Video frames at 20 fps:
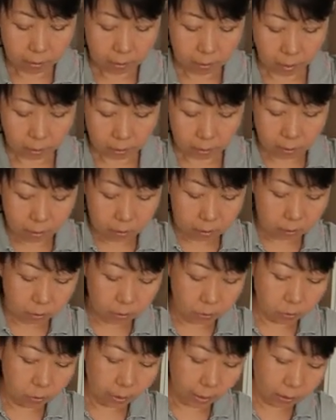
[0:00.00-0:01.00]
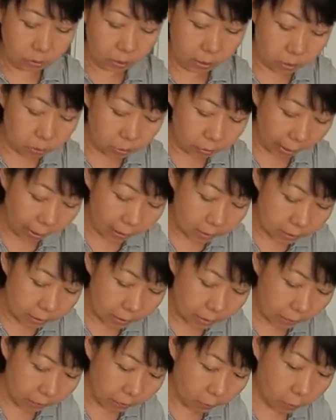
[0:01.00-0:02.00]
Now, you can actually try and
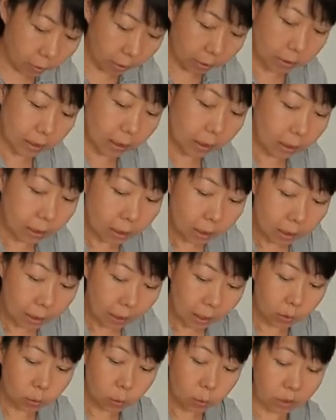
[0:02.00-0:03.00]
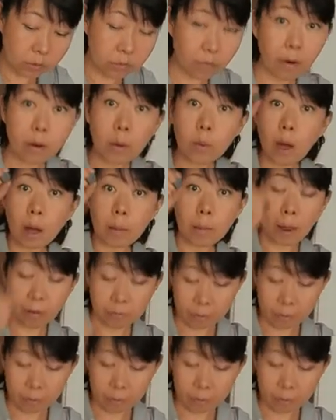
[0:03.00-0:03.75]
see if it works. See, it works very well by